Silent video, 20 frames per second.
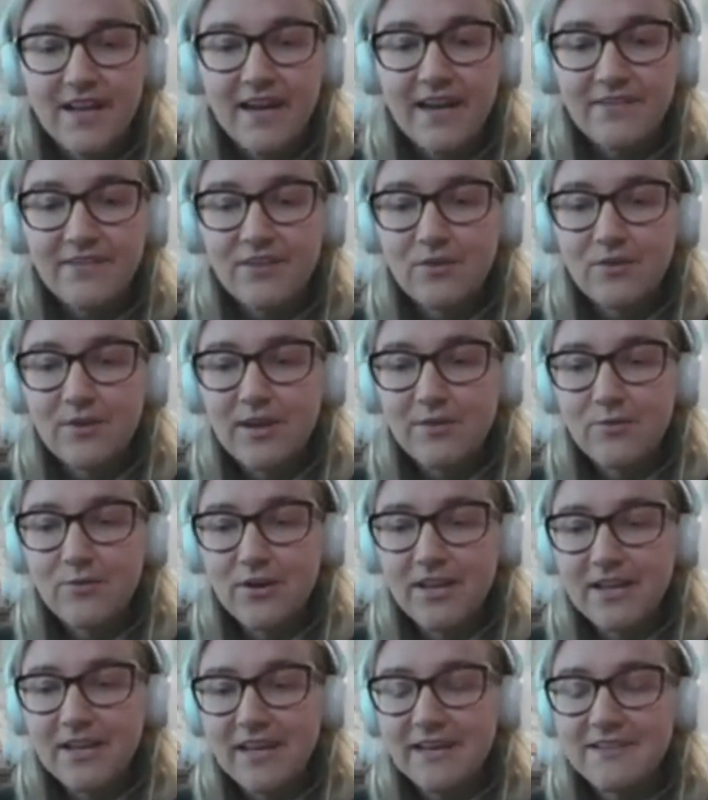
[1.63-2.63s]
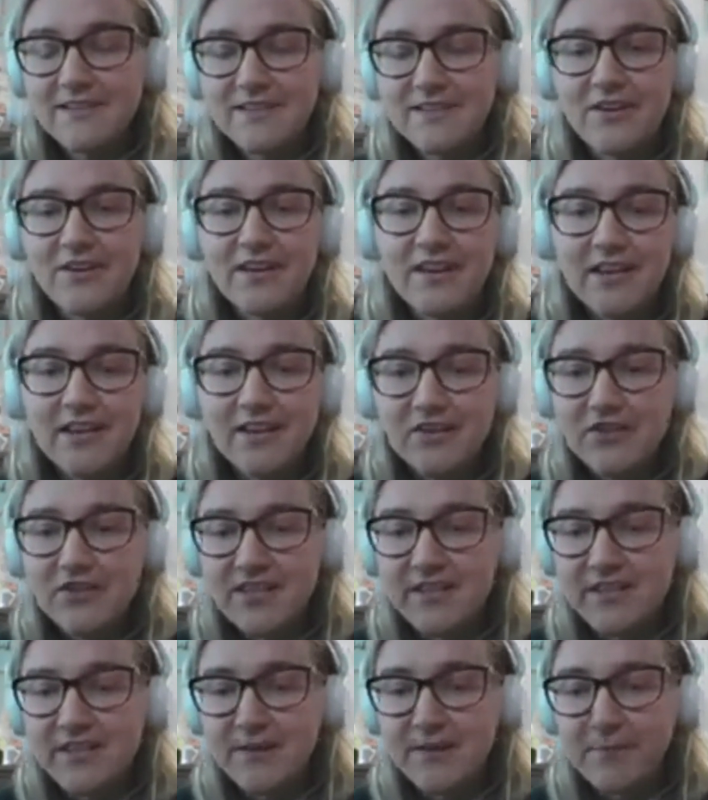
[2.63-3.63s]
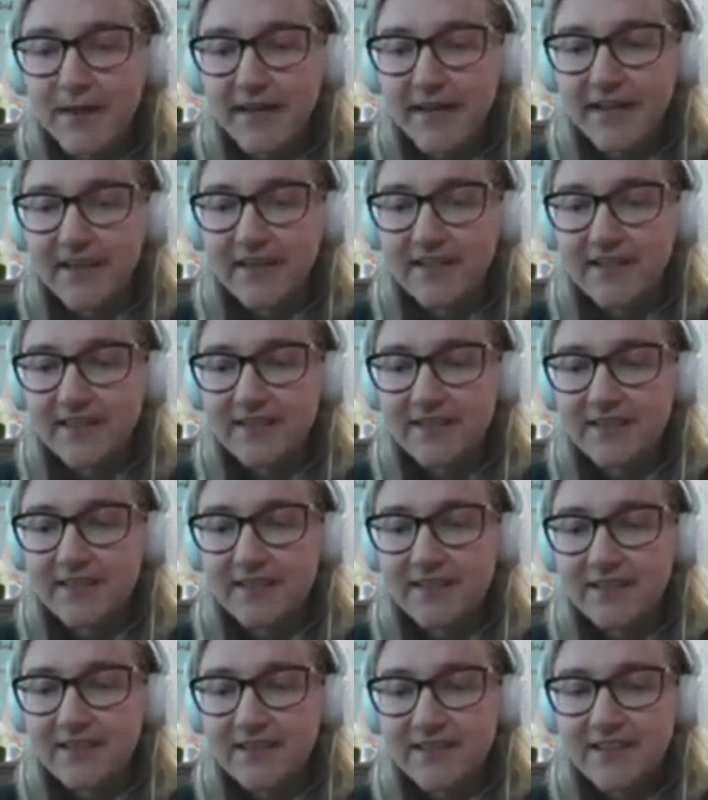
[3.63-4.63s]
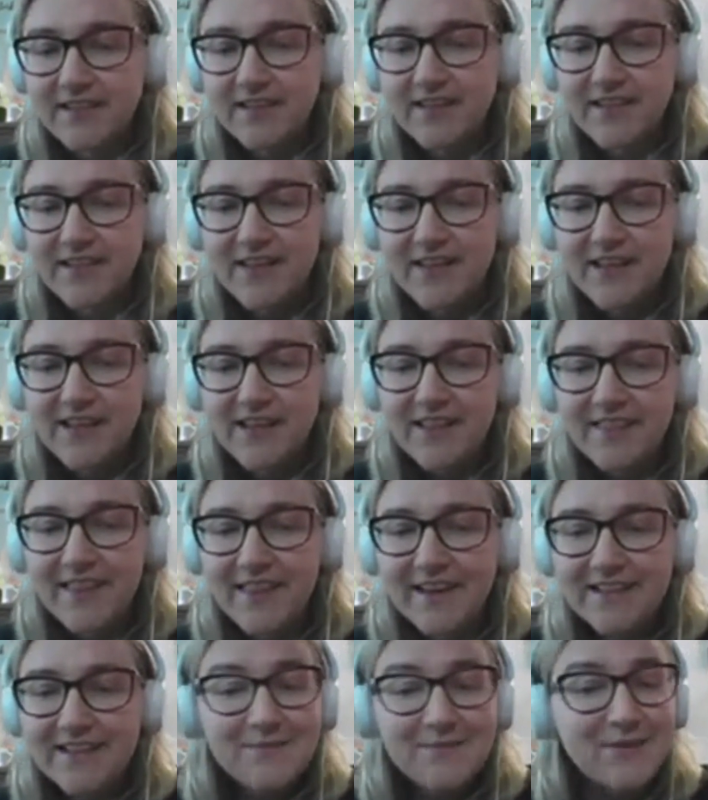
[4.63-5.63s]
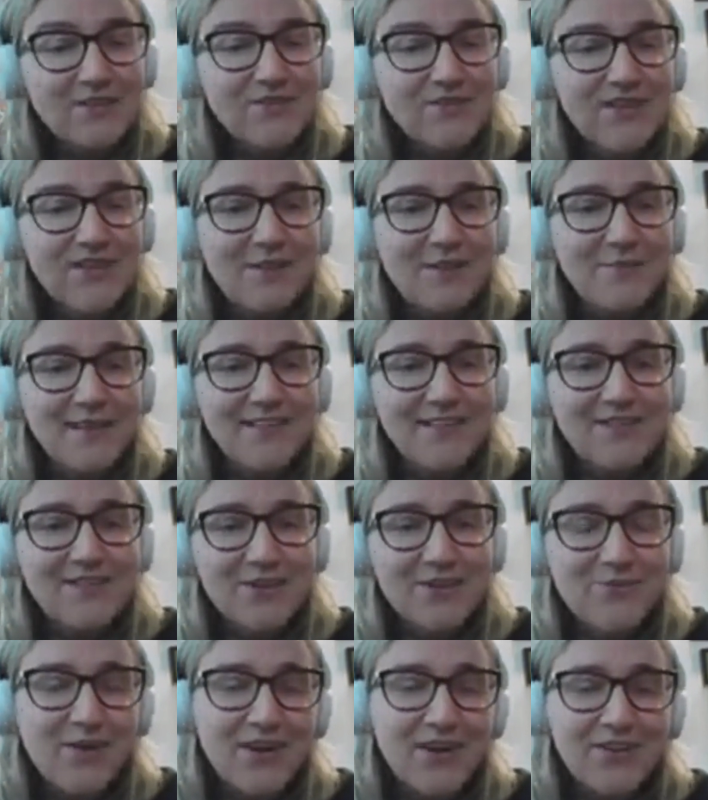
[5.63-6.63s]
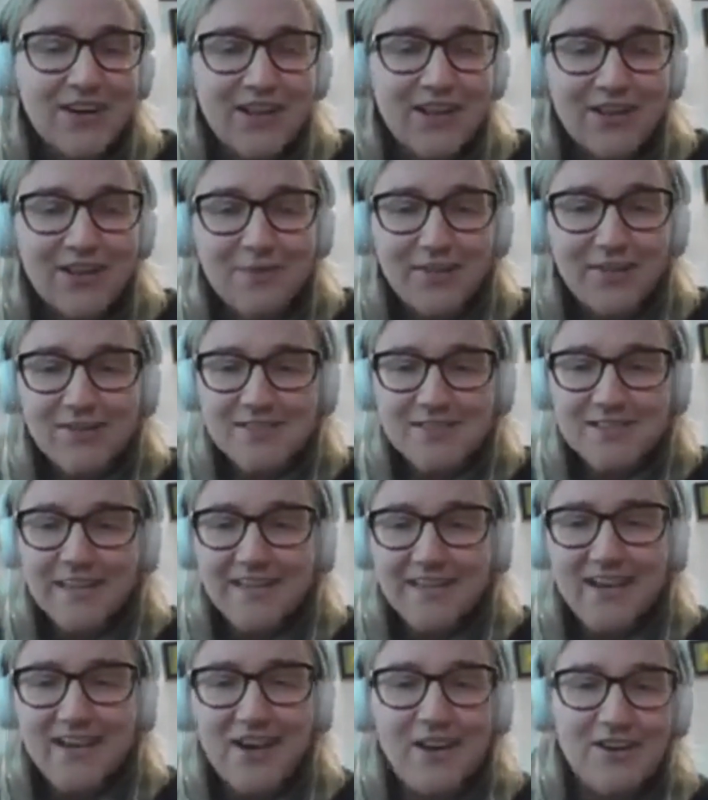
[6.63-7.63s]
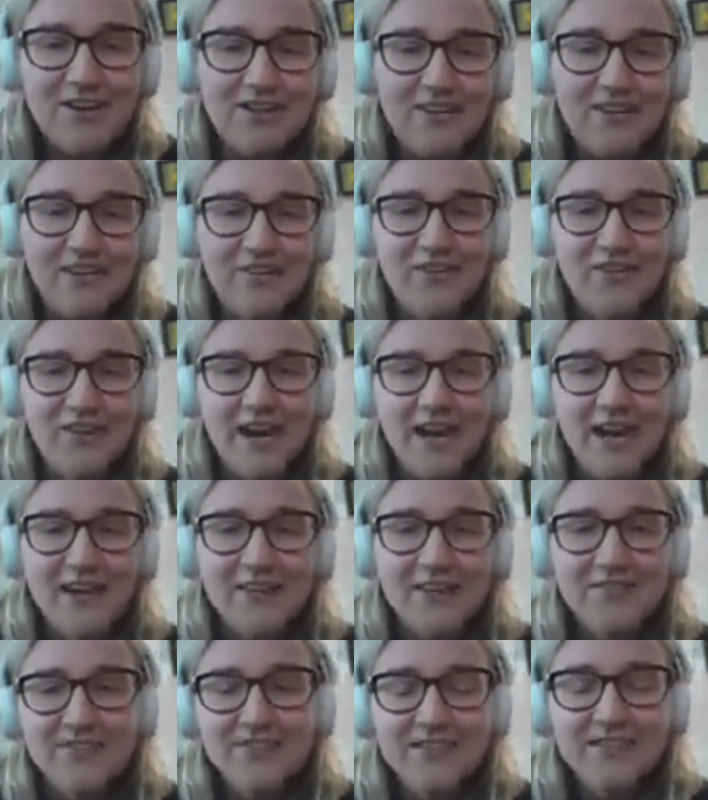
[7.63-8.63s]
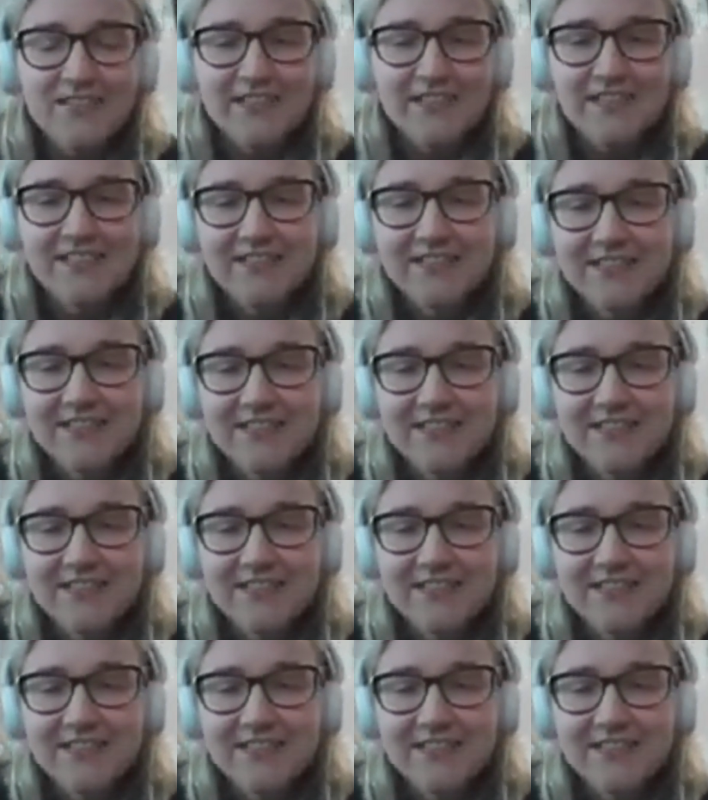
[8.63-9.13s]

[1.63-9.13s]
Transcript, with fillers: Hi everyone, we're gonna get started in just a minute. Thanks so much for coming to the Watercolor Mother's Day card craft.